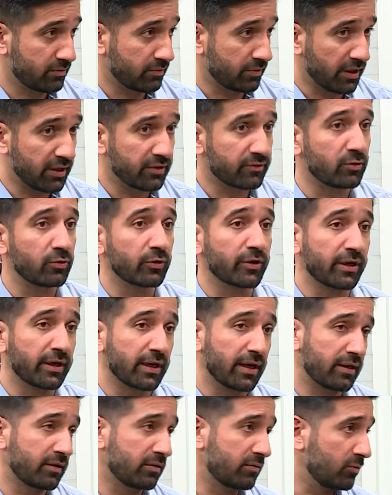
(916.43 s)
right? Looking
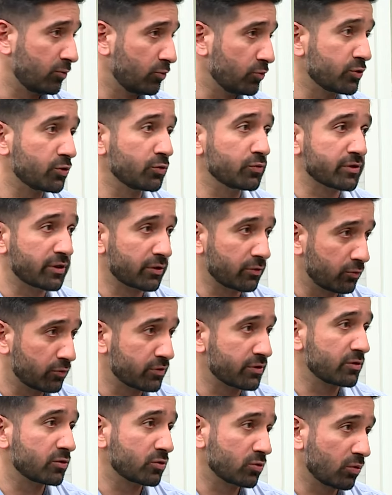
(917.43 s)
at who's using
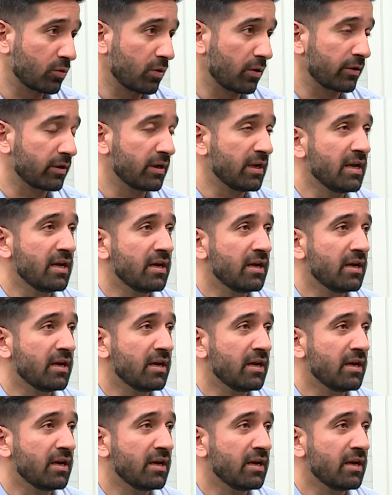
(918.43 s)
routes and so on.